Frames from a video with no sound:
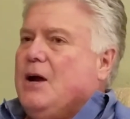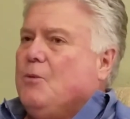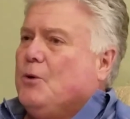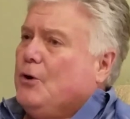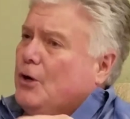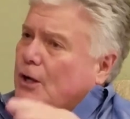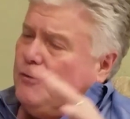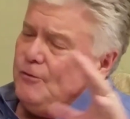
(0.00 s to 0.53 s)

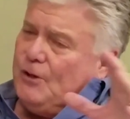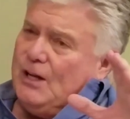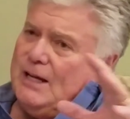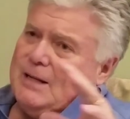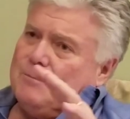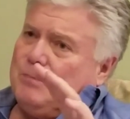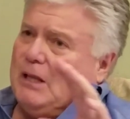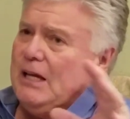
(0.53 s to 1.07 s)
We're all
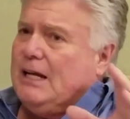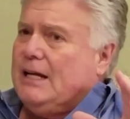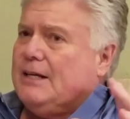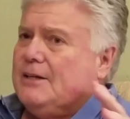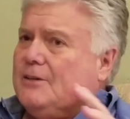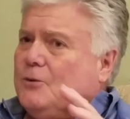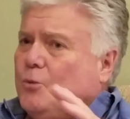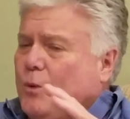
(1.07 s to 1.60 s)
flying
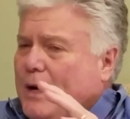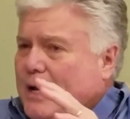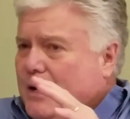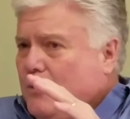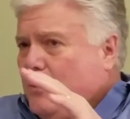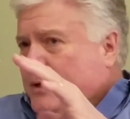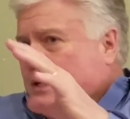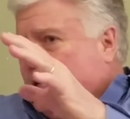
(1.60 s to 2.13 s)
blind, and the way
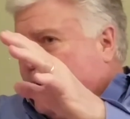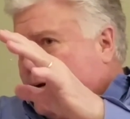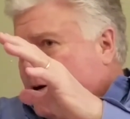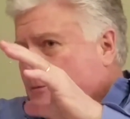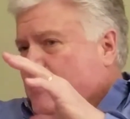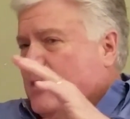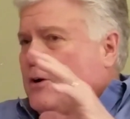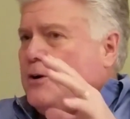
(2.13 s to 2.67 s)
we get
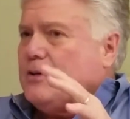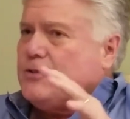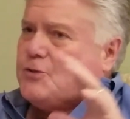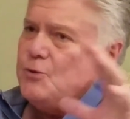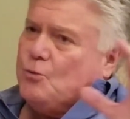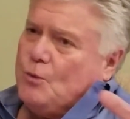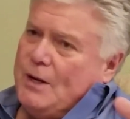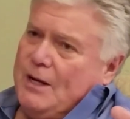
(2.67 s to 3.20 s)
our bearings,
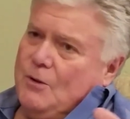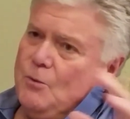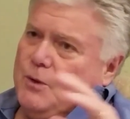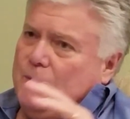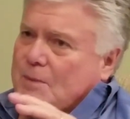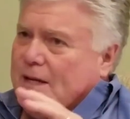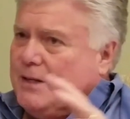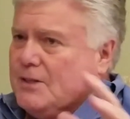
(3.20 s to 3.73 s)
the way
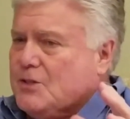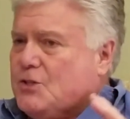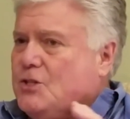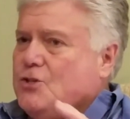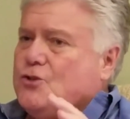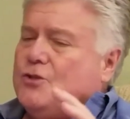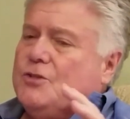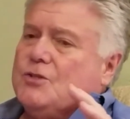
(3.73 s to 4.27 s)
we make
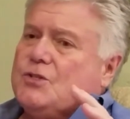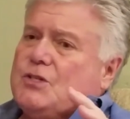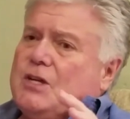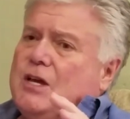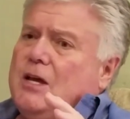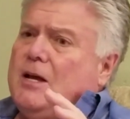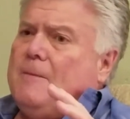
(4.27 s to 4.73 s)
decisions,